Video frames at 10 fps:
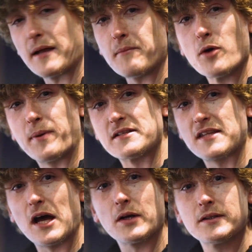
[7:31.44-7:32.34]
their mopeds
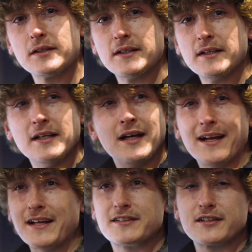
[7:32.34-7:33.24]
down.
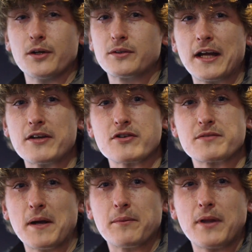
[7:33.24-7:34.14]
And it's so dangerous.
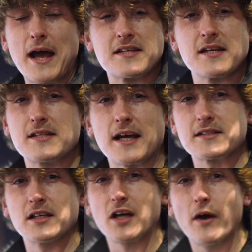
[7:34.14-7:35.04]
People, the acid attacks
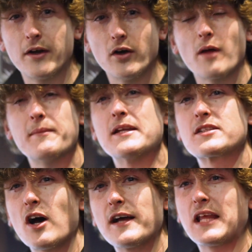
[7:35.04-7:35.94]
that are going on. I mean, it's
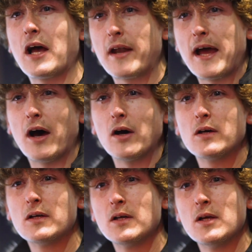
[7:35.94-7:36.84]
died down now,
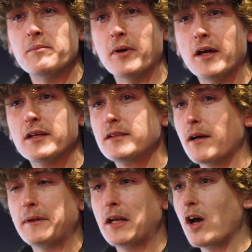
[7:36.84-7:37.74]
but I
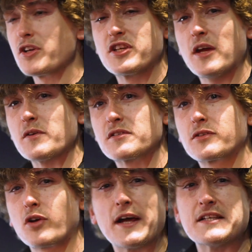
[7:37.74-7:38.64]
mean, last year was
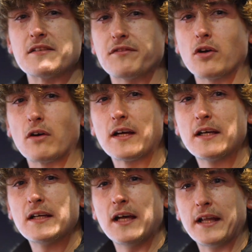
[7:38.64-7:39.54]
crazy for it.
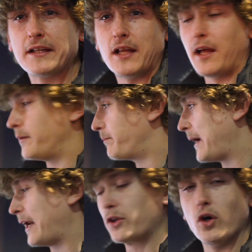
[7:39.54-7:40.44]
And
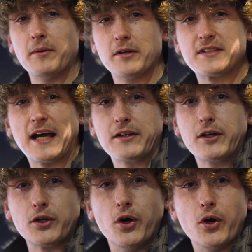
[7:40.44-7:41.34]
being a doorman and standing on
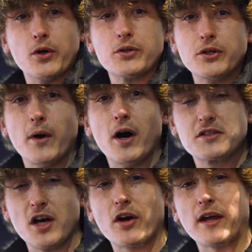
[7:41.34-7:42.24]
the door, you are
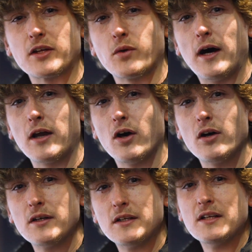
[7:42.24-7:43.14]
targeted quite a lot.
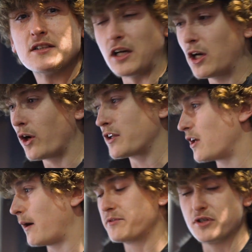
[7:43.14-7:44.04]
So a lot of the
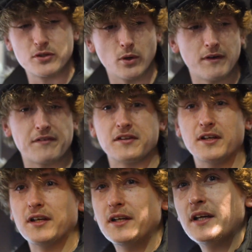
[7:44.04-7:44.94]
times you sort of have
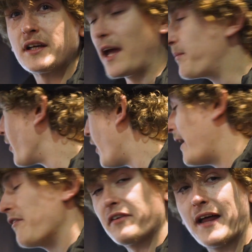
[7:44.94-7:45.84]
to keep an eye
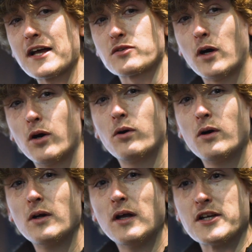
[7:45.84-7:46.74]
out for that as well
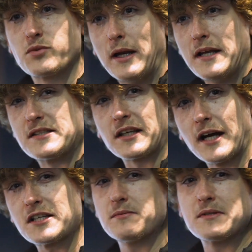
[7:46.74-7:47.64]
as the
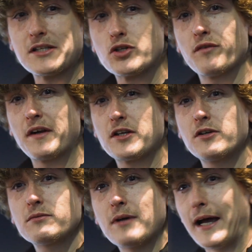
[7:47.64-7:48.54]
customers in your
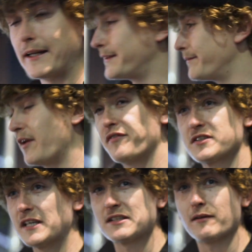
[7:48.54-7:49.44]
venue. And if you
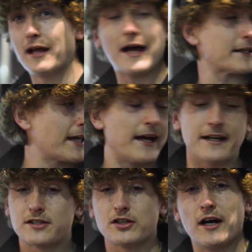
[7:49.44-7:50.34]
see something like that, get in
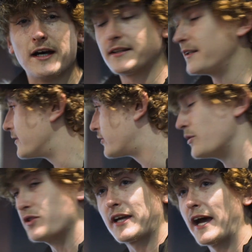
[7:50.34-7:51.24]
aside as soon
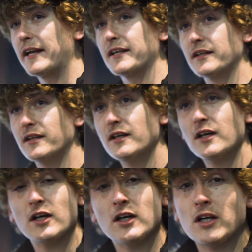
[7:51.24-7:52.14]
as you can
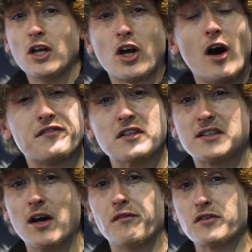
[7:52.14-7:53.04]
and look after
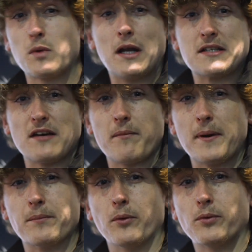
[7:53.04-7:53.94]
yourself as well as other people,